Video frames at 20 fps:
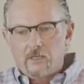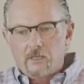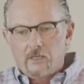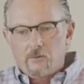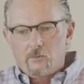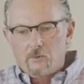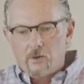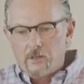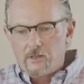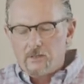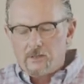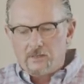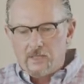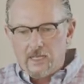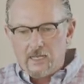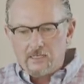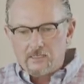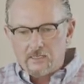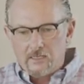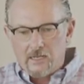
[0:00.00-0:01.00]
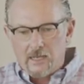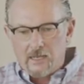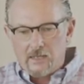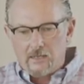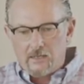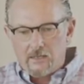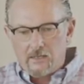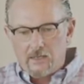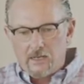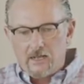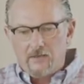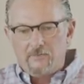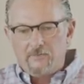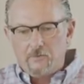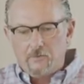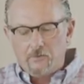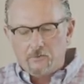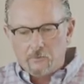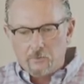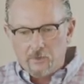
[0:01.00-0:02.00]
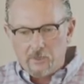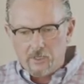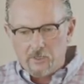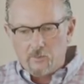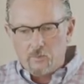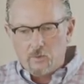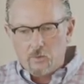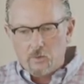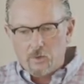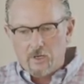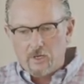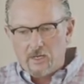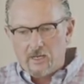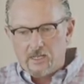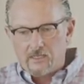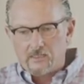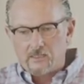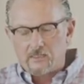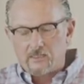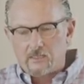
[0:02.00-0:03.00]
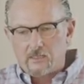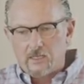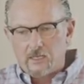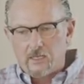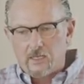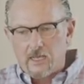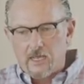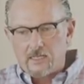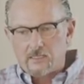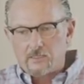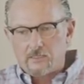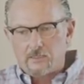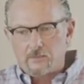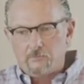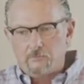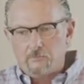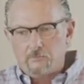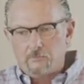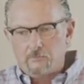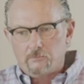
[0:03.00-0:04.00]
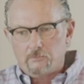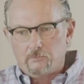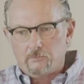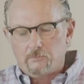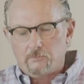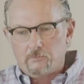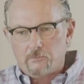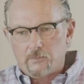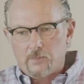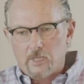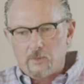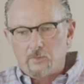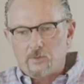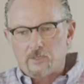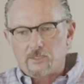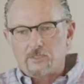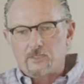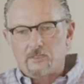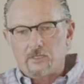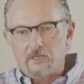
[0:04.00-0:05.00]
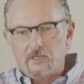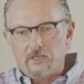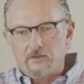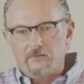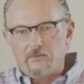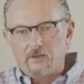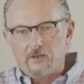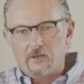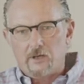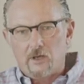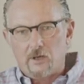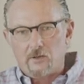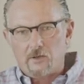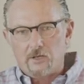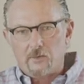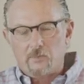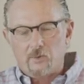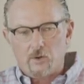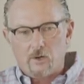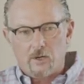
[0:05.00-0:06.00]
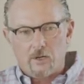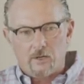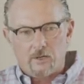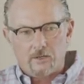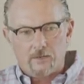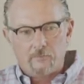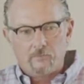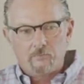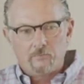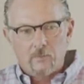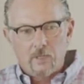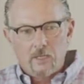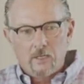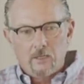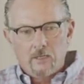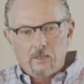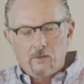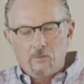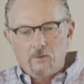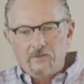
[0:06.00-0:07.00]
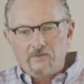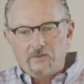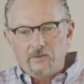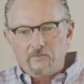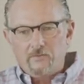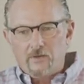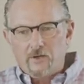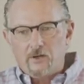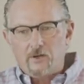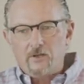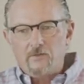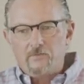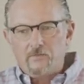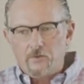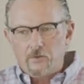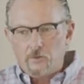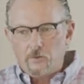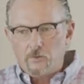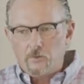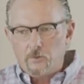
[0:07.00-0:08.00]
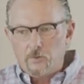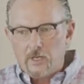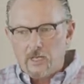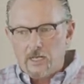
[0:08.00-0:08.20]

One of the things that I feel is really important as a person that lives in Colony Park, we see very few